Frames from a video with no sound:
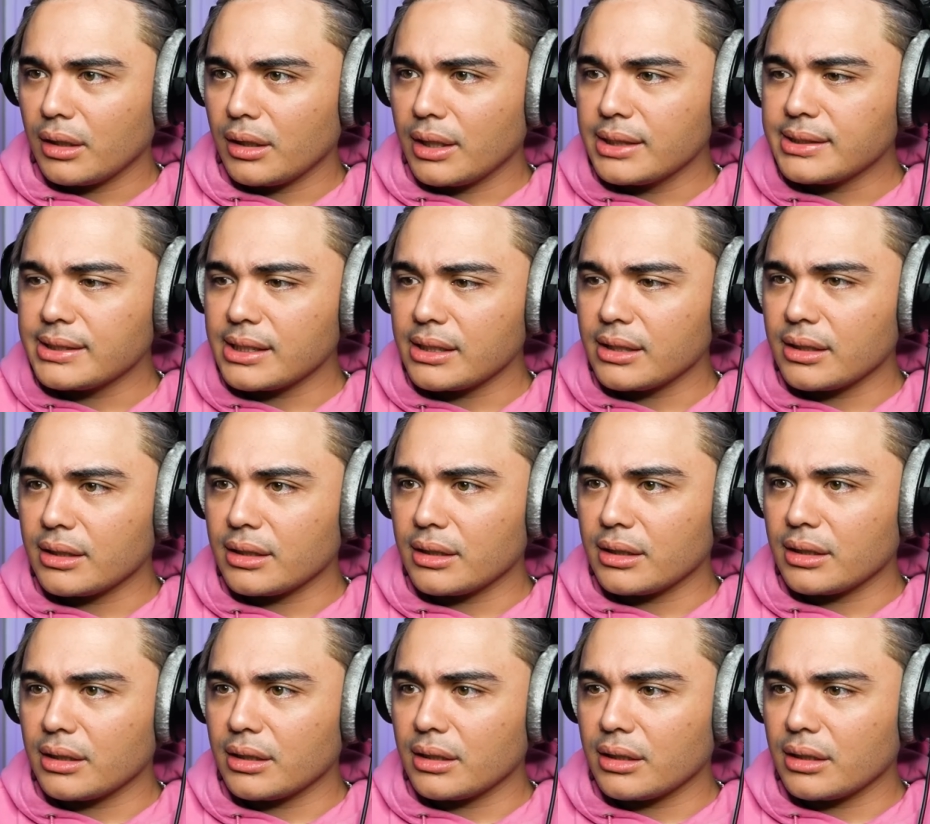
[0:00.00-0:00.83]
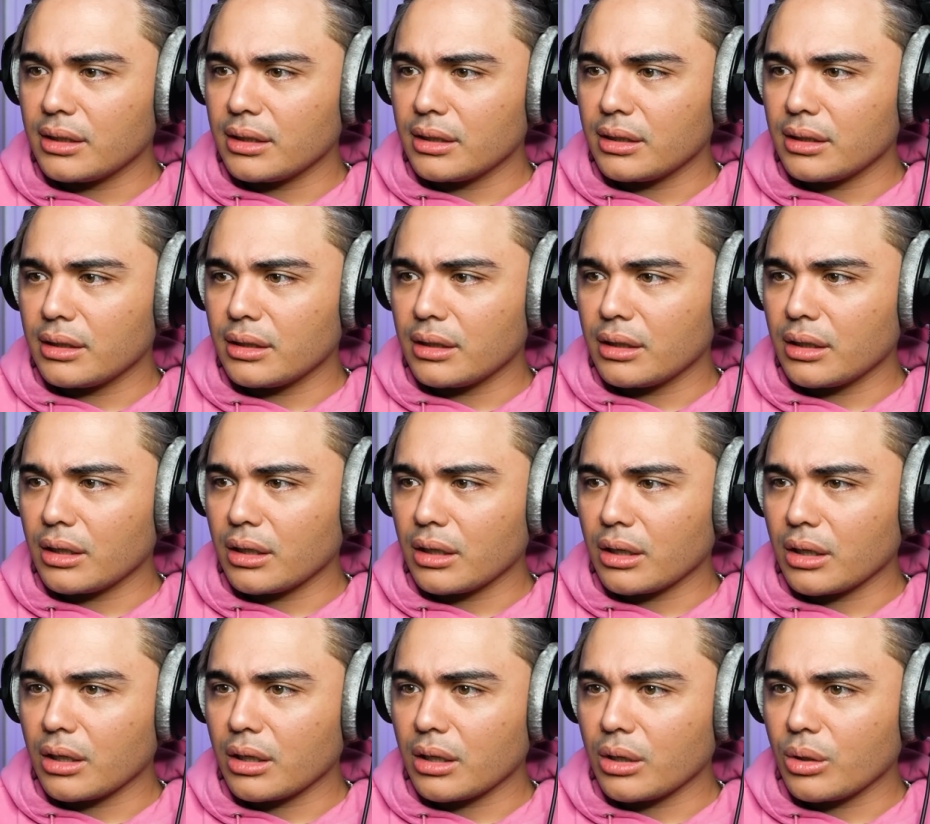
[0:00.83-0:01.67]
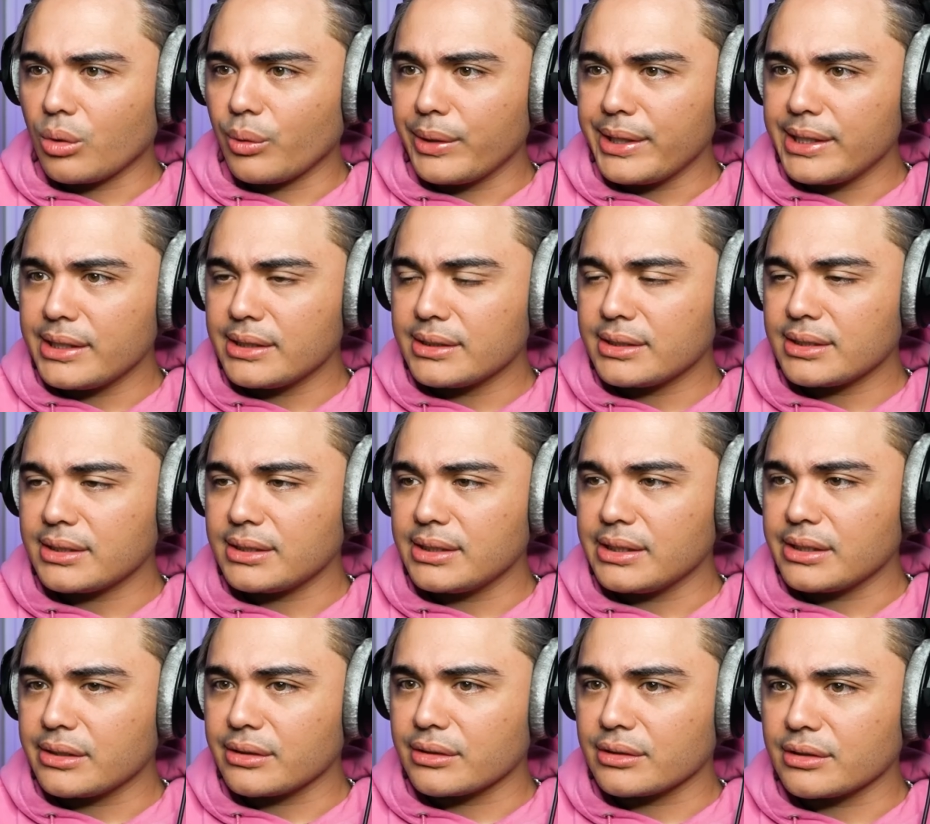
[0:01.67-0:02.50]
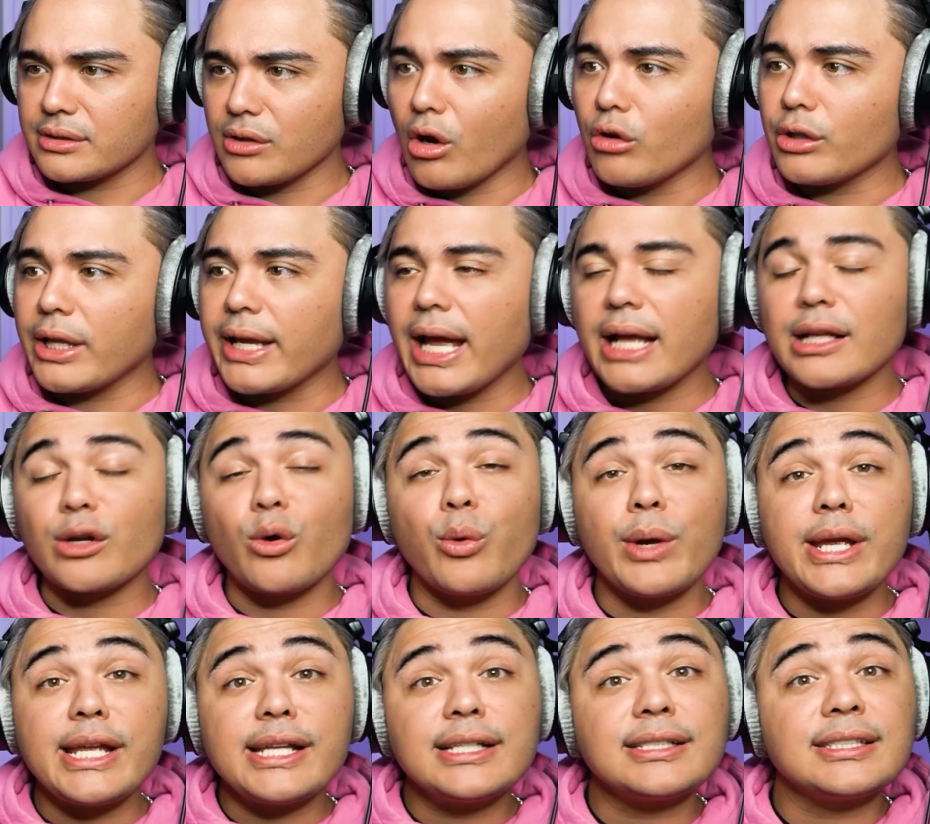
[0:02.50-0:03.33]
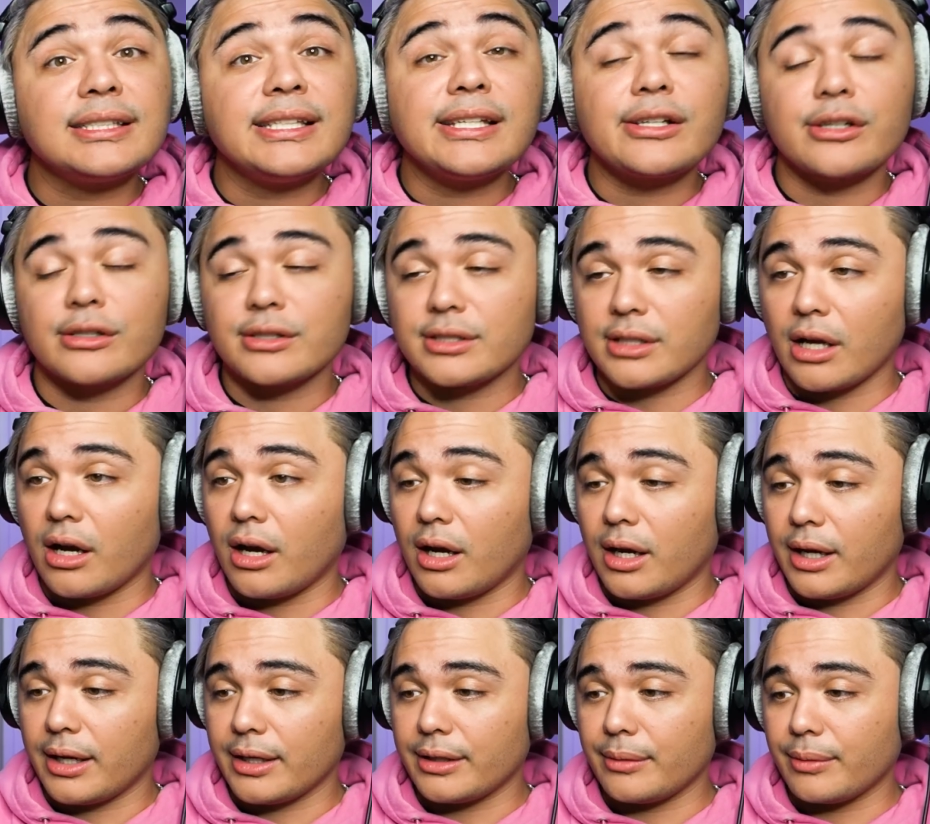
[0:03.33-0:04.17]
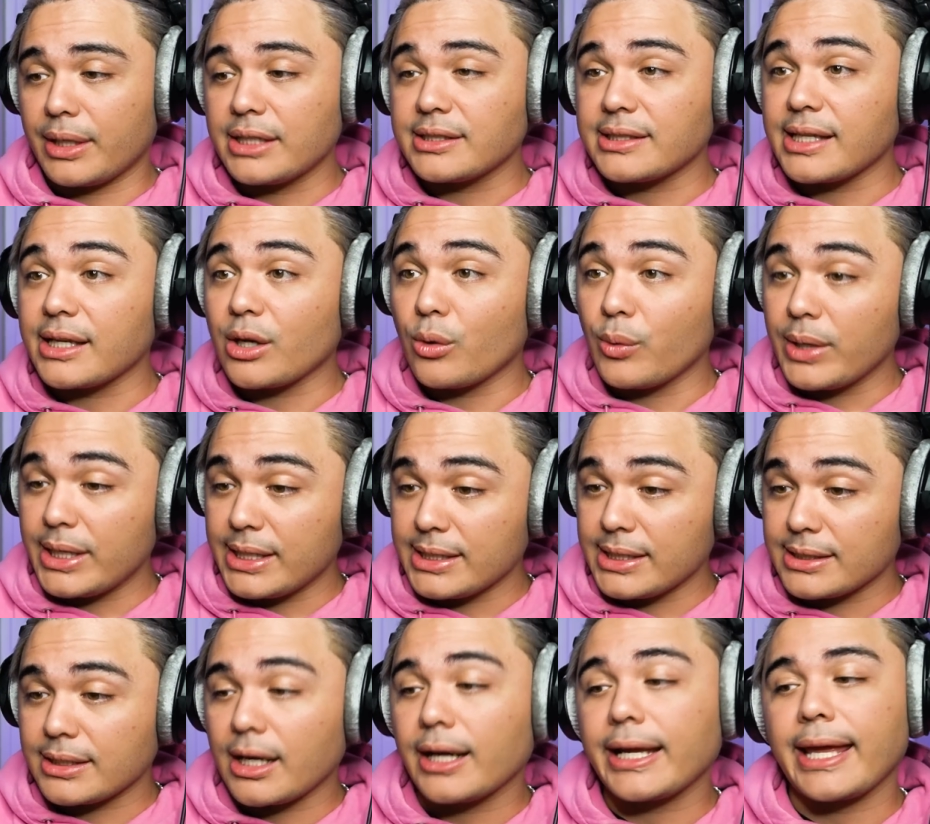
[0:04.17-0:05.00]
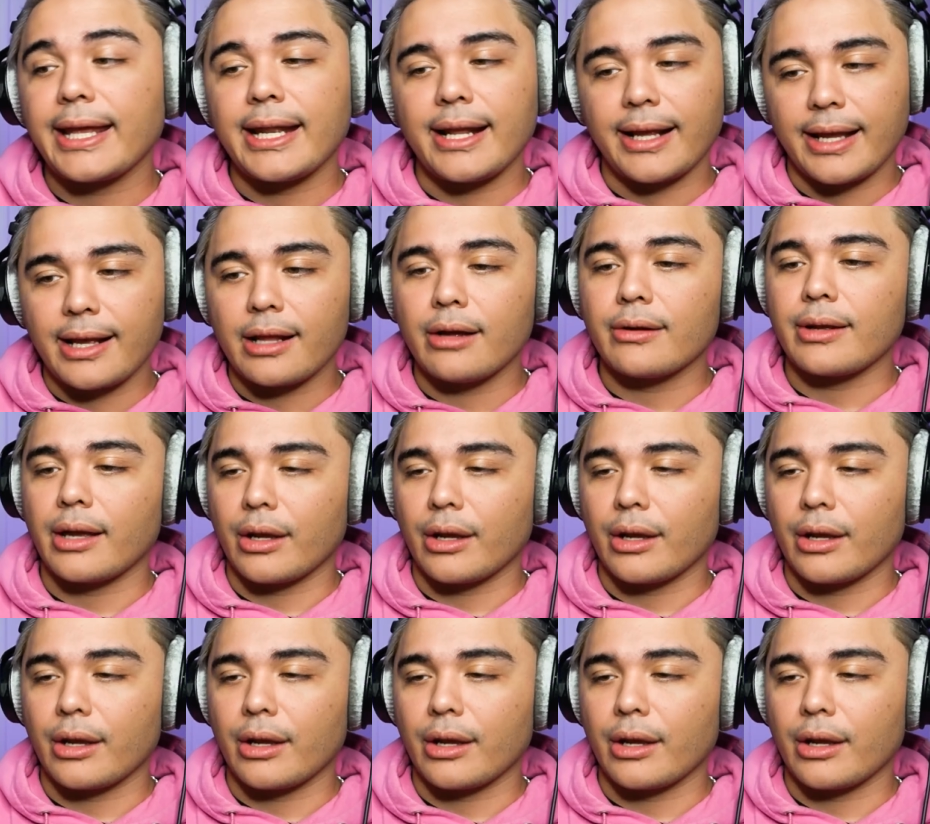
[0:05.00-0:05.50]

Is it Queen sneakers? Oh, they got Queen sneakers on. Because they're Queens. Okay.